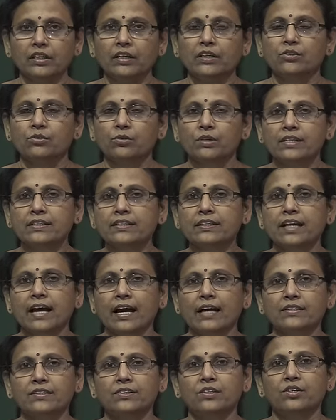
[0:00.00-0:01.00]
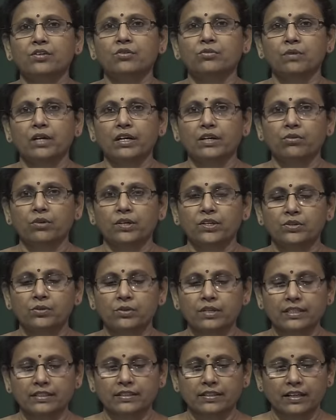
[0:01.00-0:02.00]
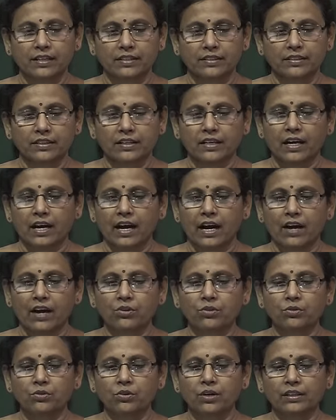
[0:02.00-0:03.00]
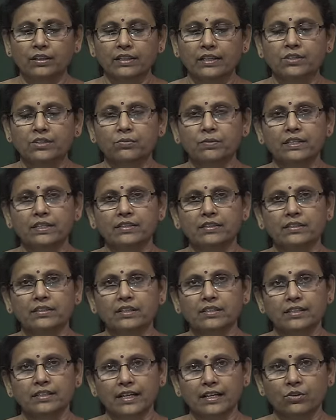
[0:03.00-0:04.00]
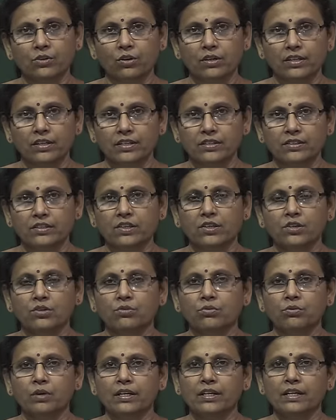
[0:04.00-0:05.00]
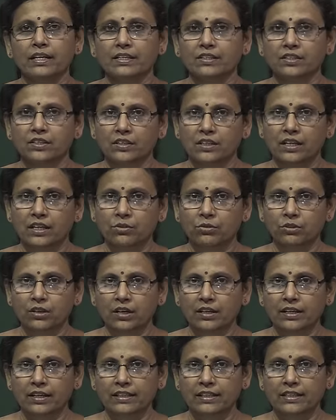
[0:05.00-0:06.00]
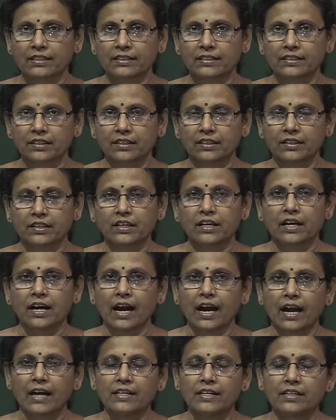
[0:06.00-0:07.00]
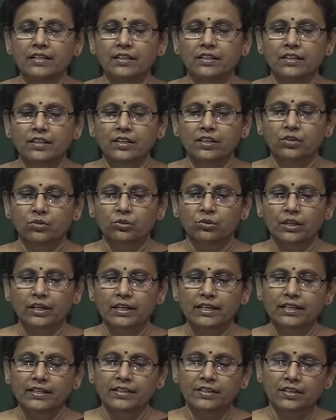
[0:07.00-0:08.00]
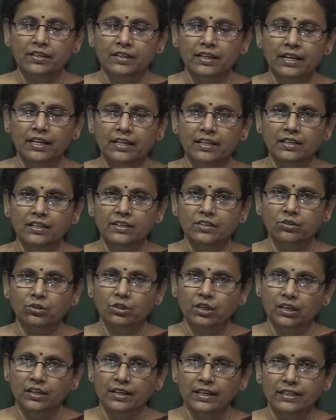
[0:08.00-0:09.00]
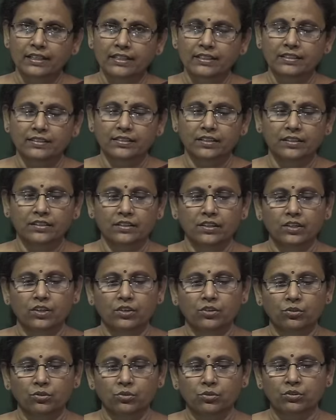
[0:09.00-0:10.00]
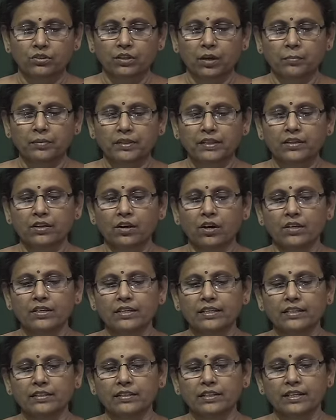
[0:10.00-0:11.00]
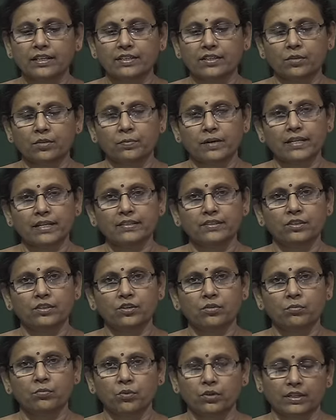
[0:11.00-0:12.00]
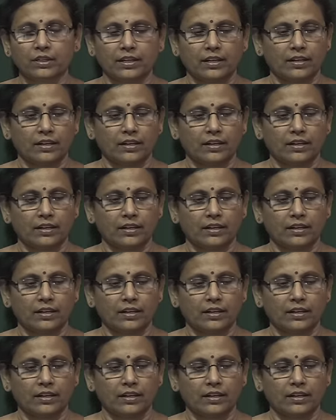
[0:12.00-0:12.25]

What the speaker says: Today's class we are going to discuss how to connect with the stakeholders who are external to the organization and to the internal to the organization through something called in enterprise portal.